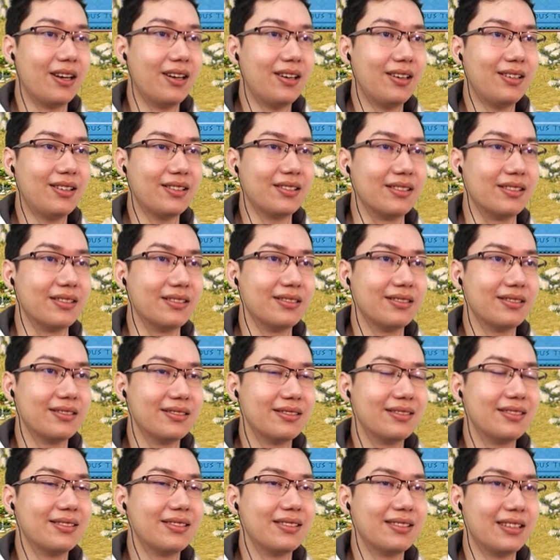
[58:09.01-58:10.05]
Oh,
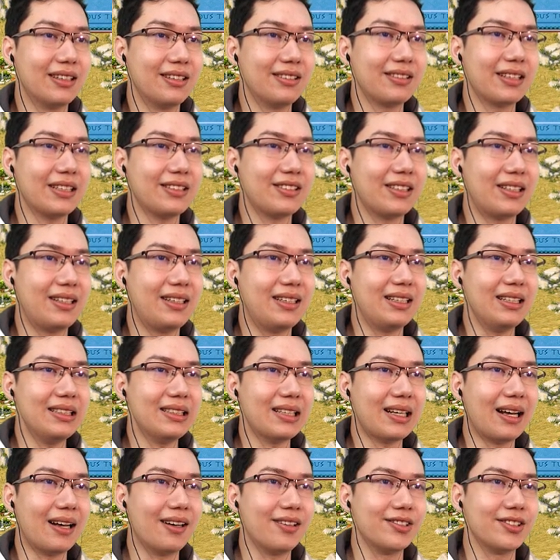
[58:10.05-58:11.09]
okay. So
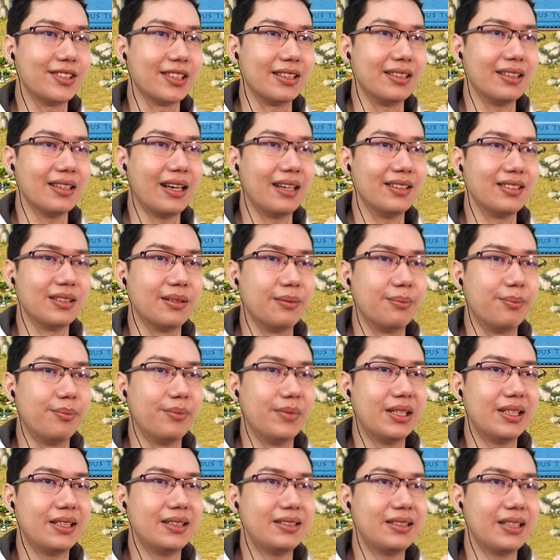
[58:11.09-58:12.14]
elite housing has a
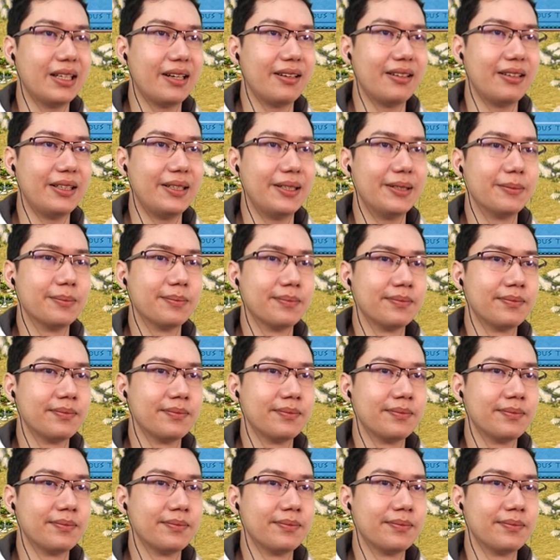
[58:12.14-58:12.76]
military.